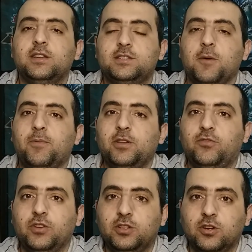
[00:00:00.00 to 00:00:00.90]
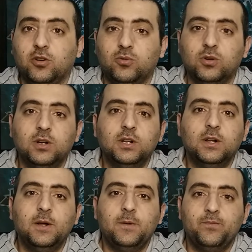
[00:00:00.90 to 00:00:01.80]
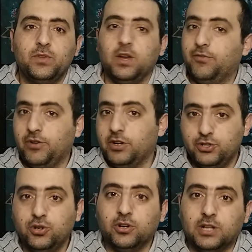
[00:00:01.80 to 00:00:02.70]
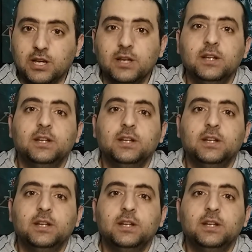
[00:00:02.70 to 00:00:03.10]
a separate video very shortly.